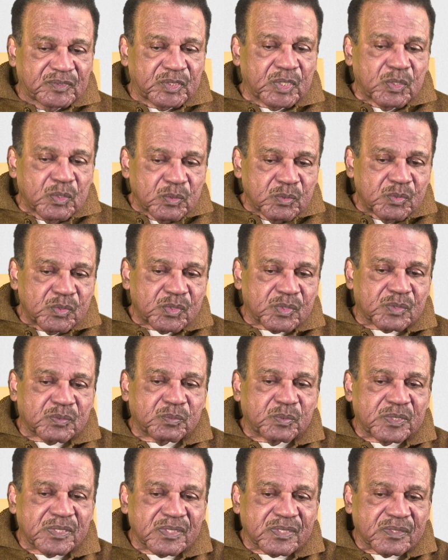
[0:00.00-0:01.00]
Joe's
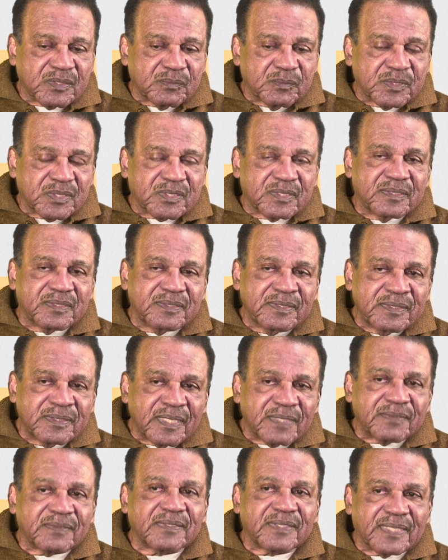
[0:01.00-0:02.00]
was, was
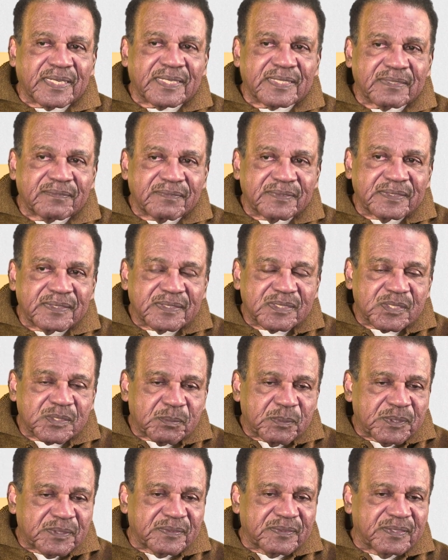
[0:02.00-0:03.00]
another kind of an
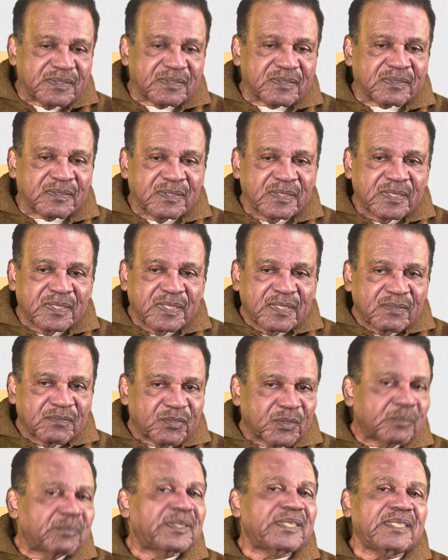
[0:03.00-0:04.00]
experience
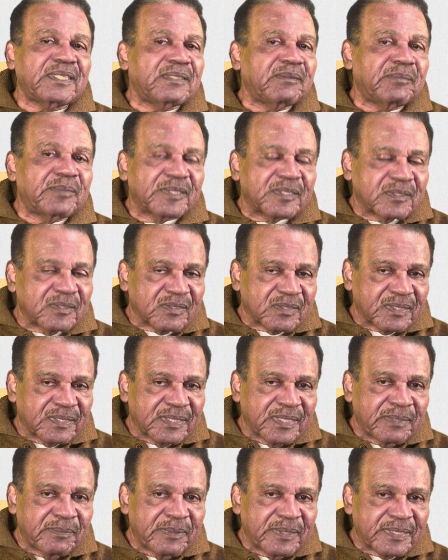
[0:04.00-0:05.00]
for me because it
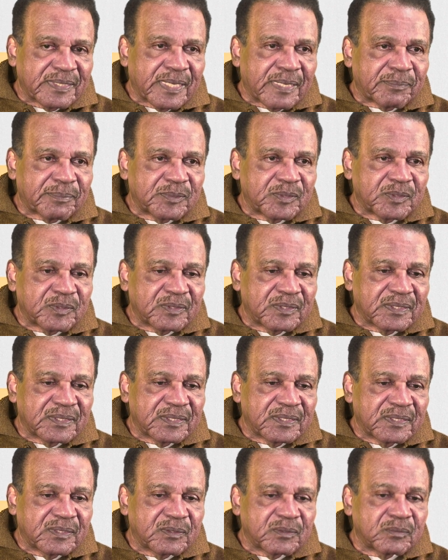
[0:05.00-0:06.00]
gave me an
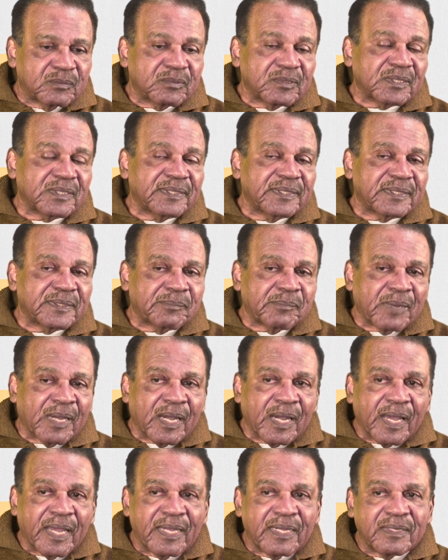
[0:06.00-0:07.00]
opportunity to really
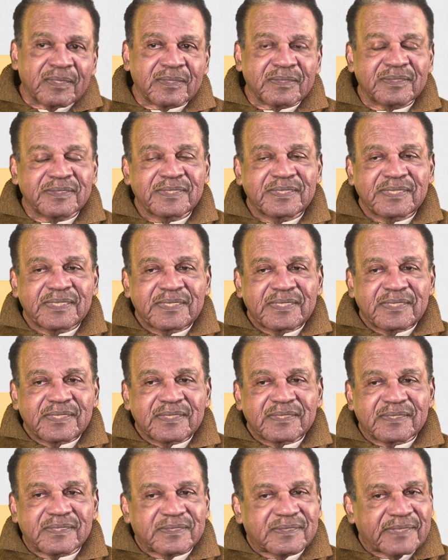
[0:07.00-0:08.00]
admire
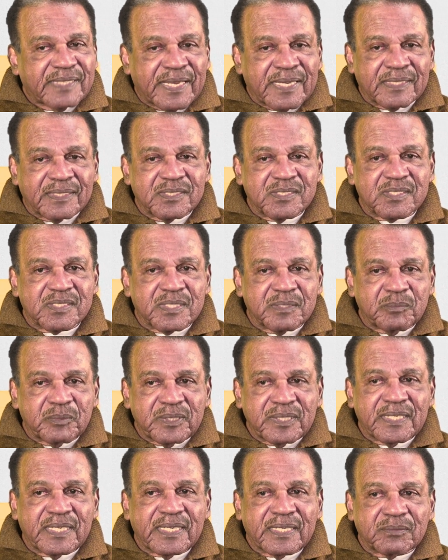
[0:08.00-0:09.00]
the talents that
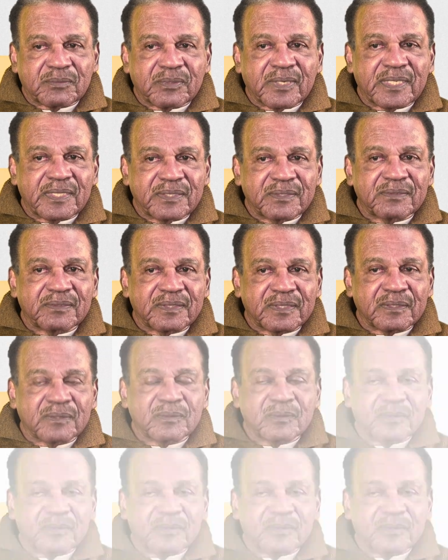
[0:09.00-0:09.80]
we had right here in